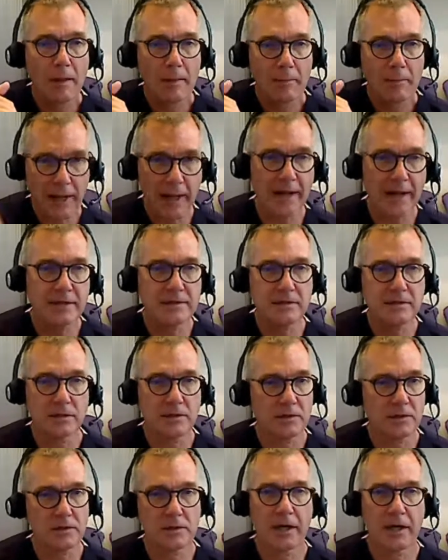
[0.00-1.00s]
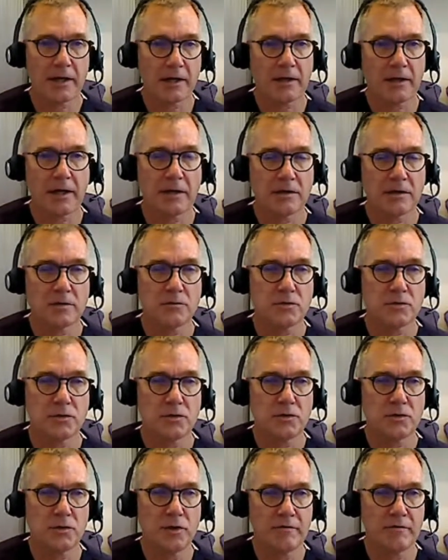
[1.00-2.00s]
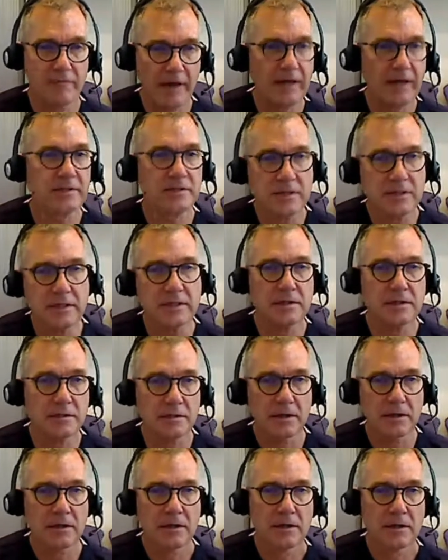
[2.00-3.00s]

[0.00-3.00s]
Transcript: plans in the United Kingdom to do a vaccine